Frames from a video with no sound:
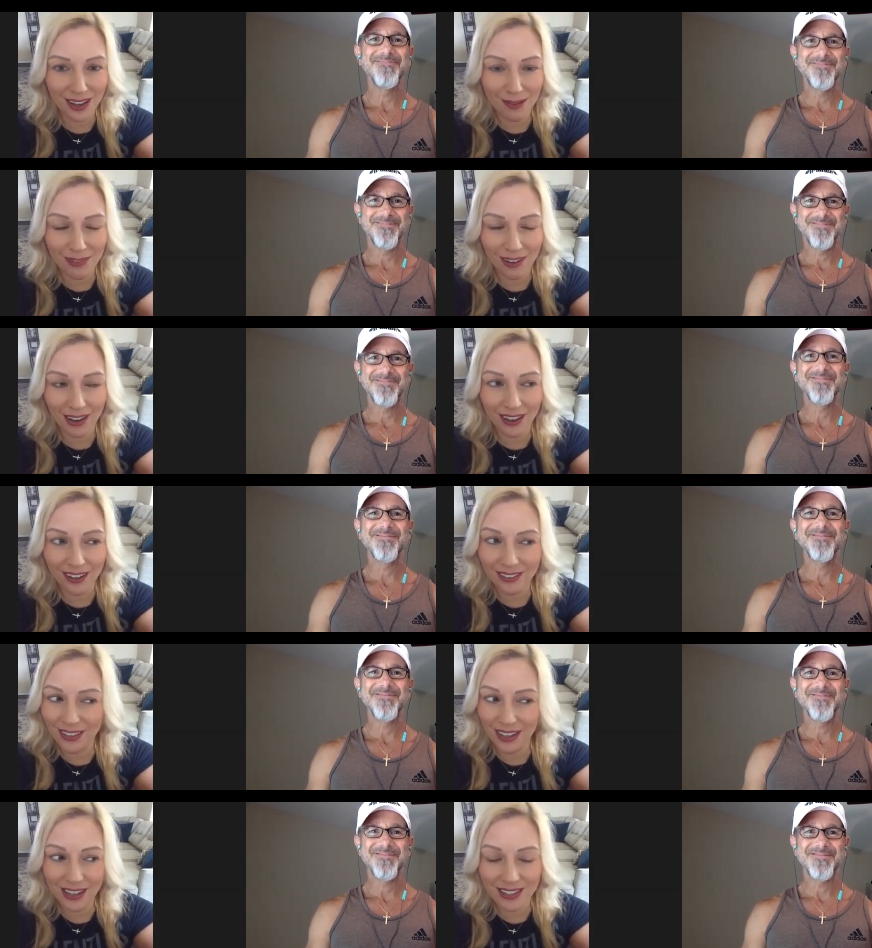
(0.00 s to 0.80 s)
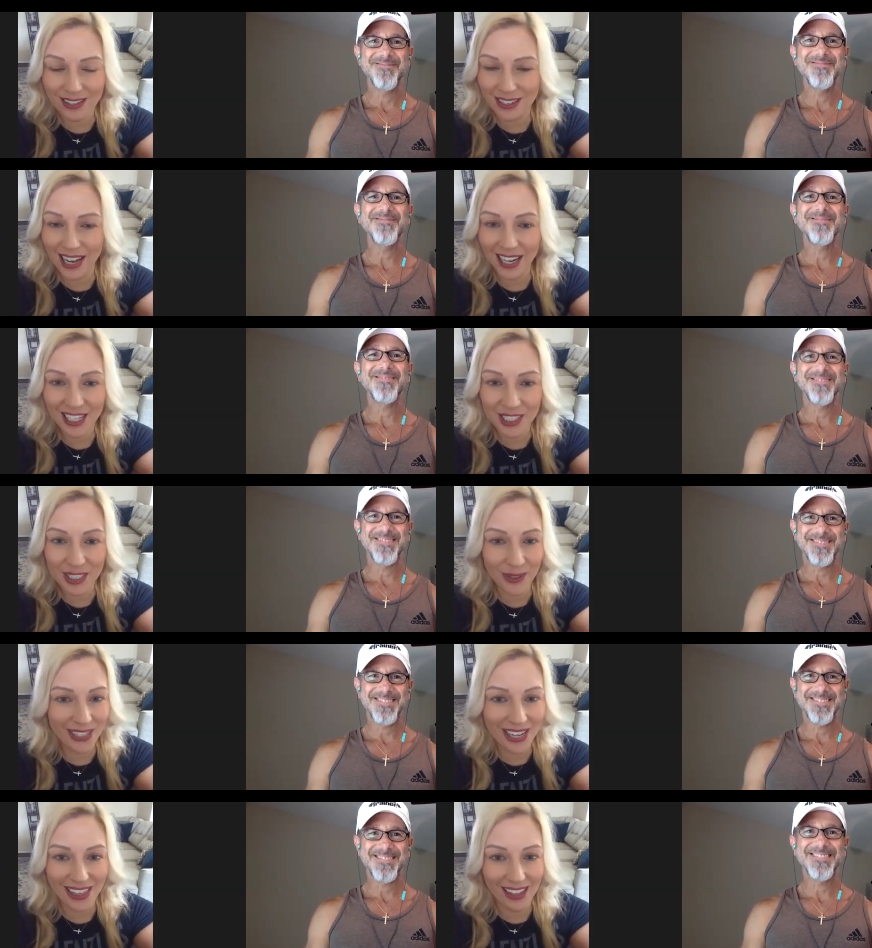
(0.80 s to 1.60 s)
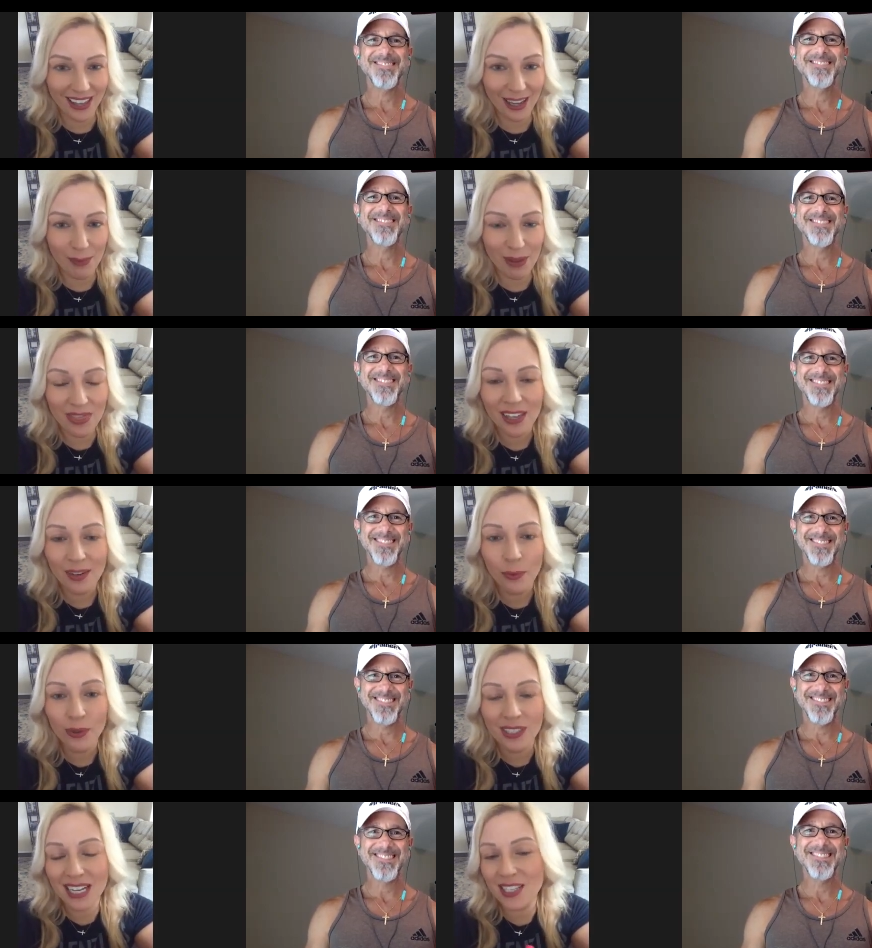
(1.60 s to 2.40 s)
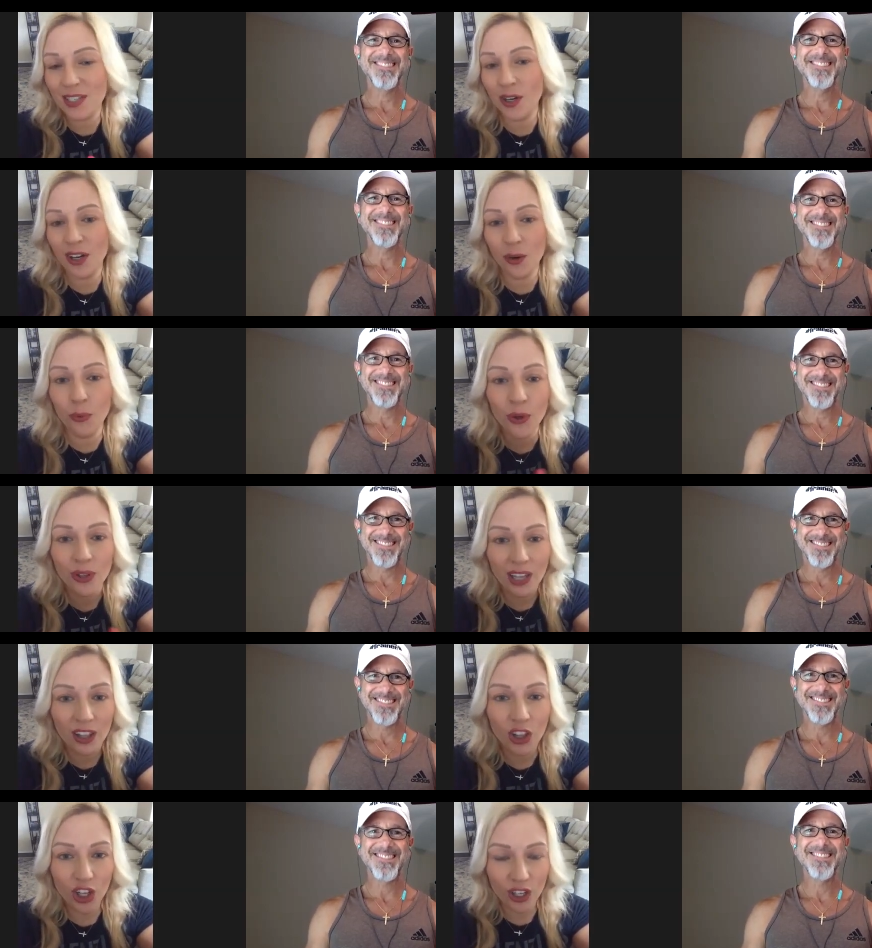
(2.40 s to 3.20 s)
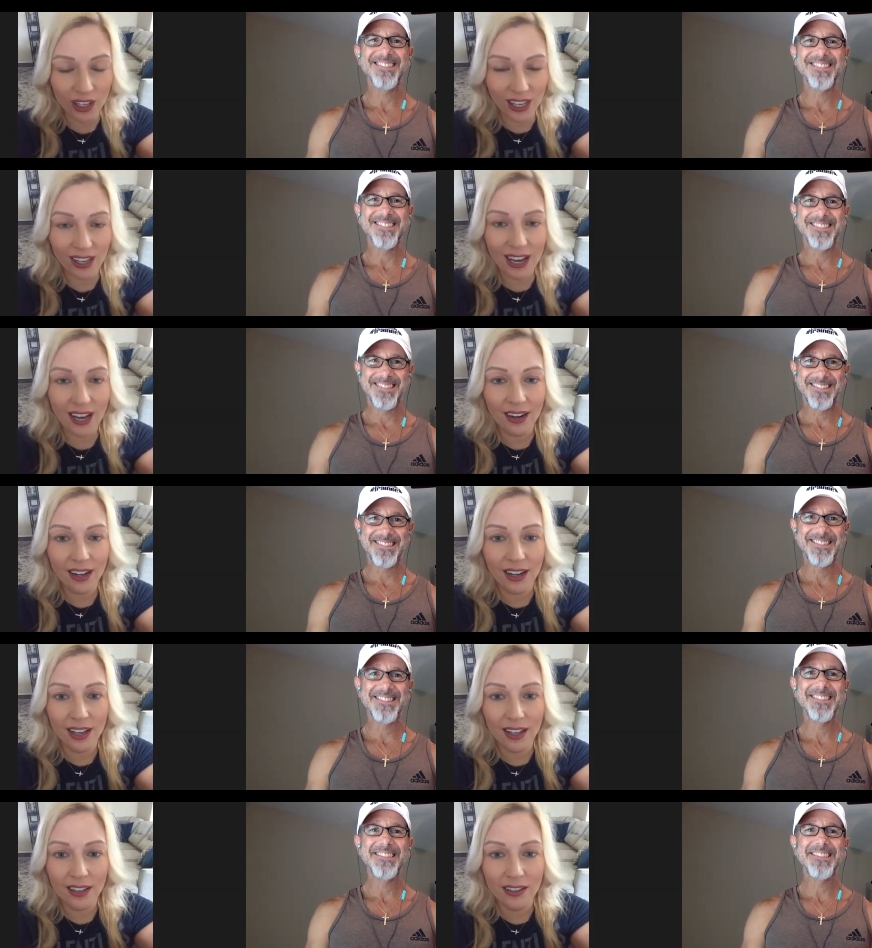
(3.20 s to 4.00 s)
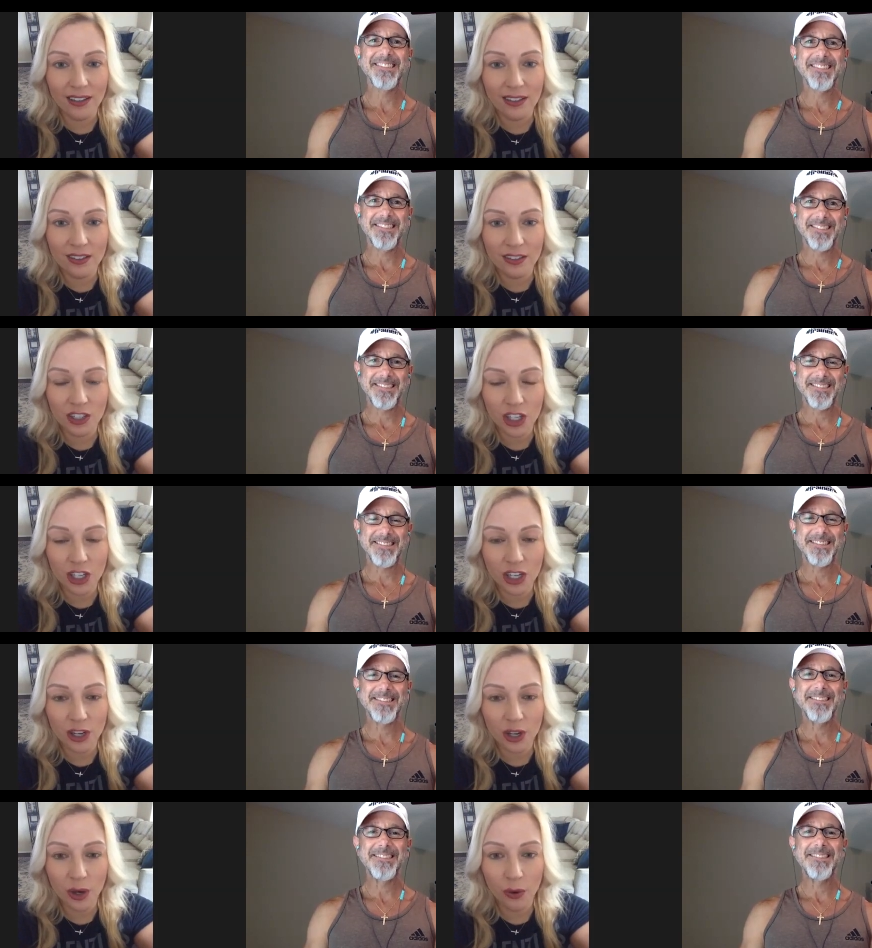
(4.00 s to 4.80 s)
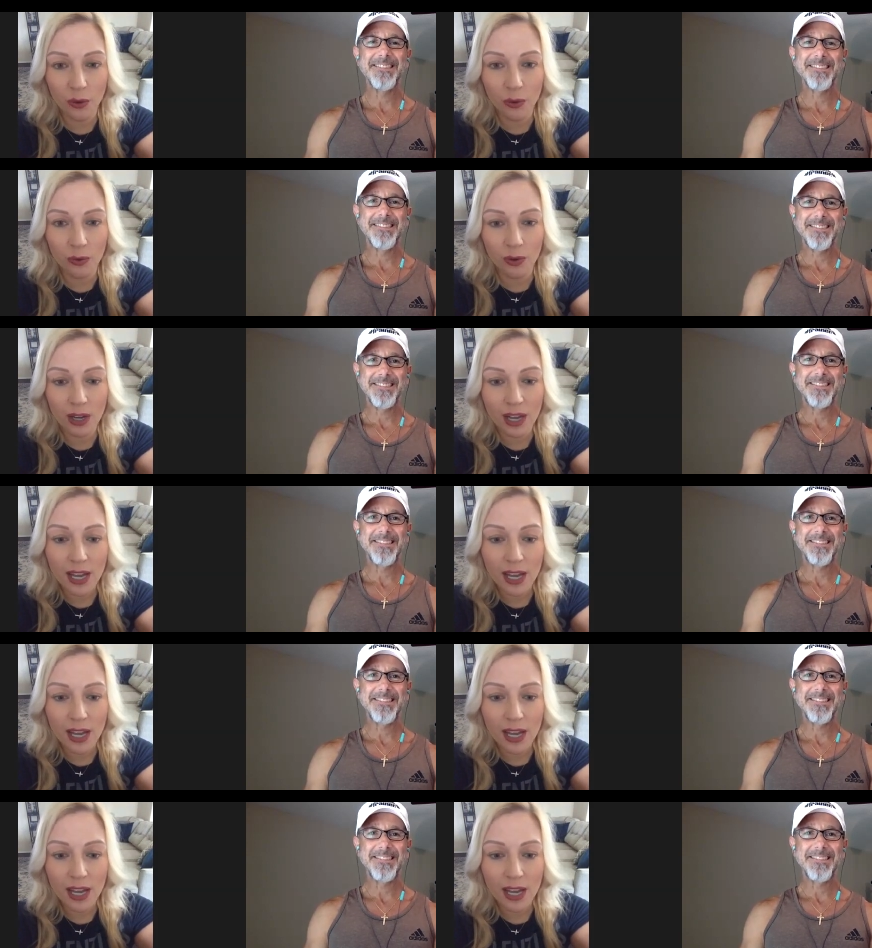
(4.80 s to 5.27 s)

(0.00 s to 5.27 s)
Speaker 1: I'm like, that is not going to do anything. But then once I started really looking at it and, you know,